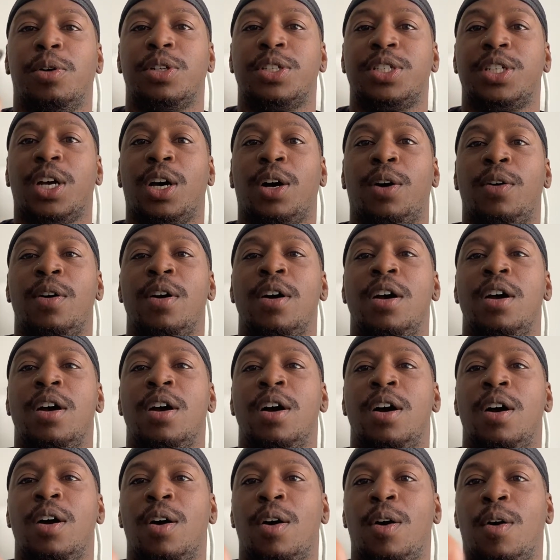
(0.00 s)
So
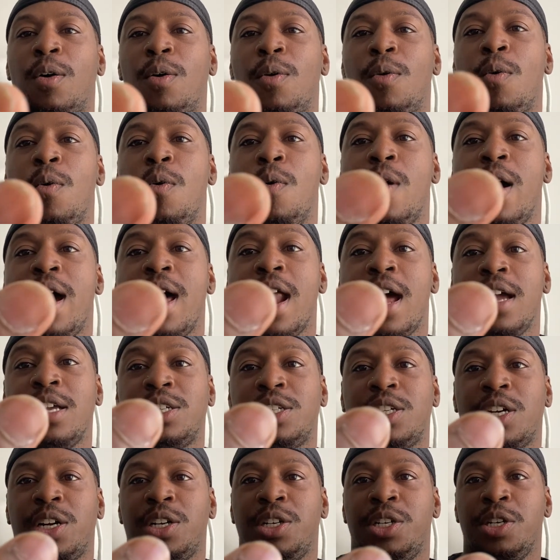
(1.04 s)
when I
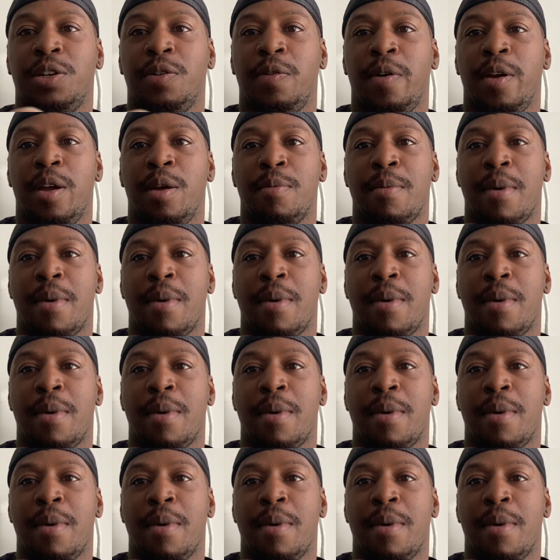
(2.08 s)
start doing